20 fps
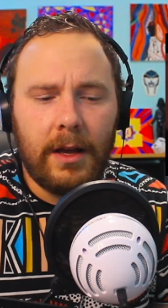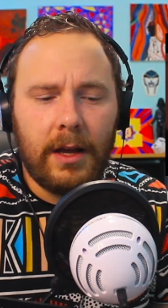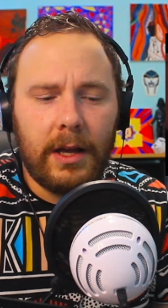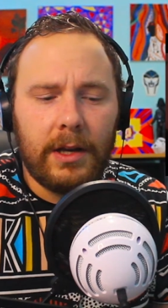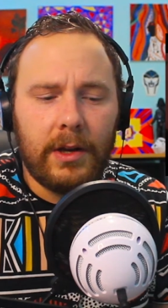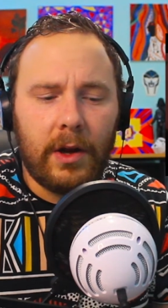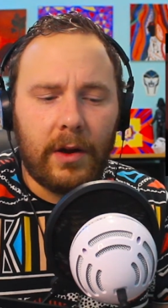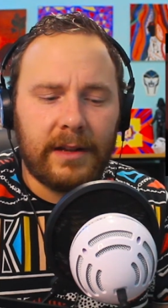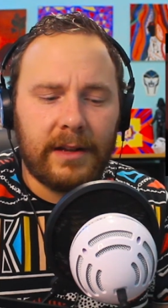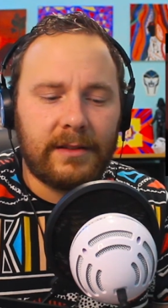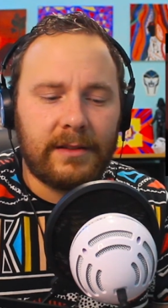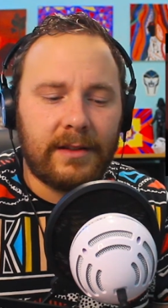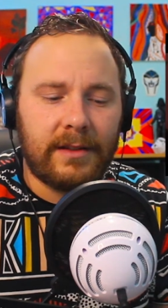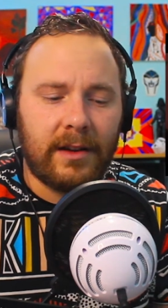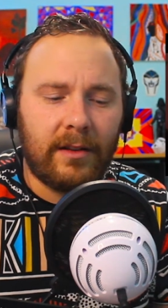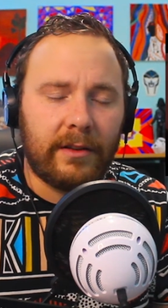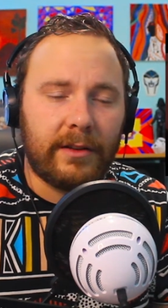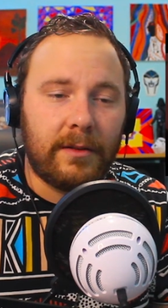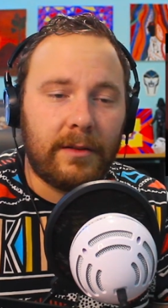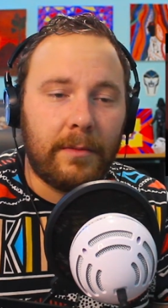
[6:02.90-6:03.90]
Not
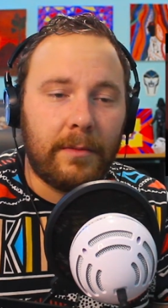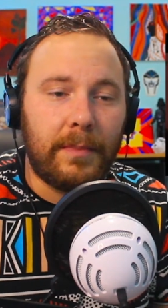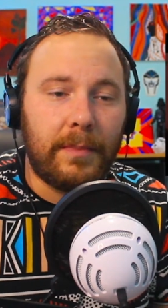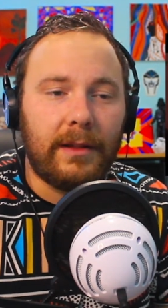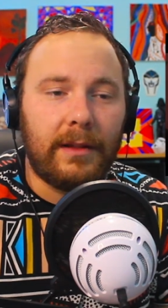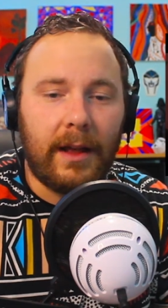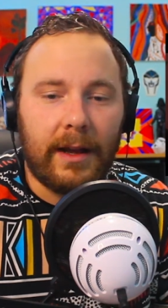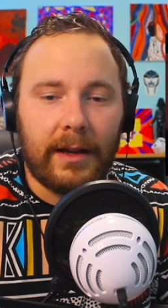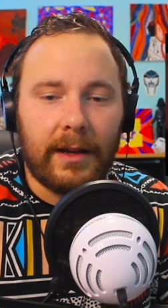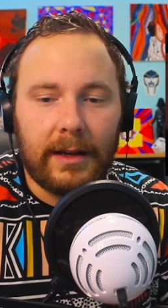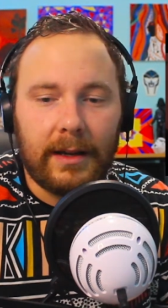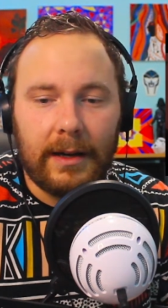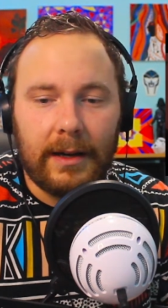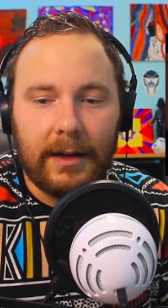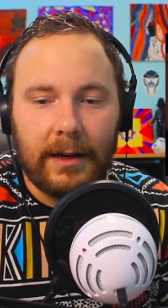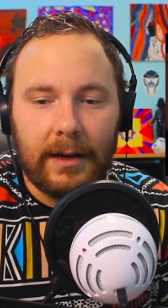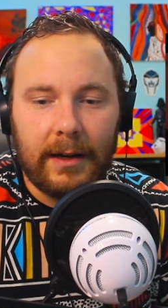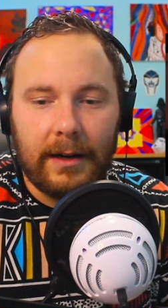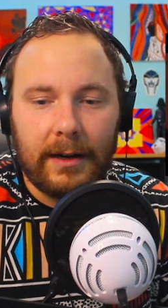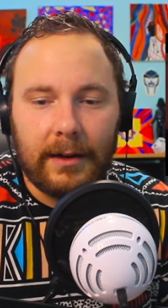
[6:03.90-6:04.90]
necessarily to be like
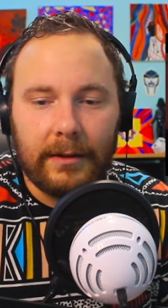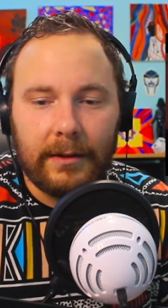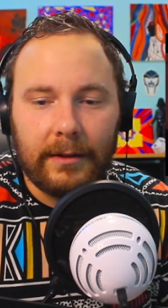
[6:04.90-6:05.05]
uh,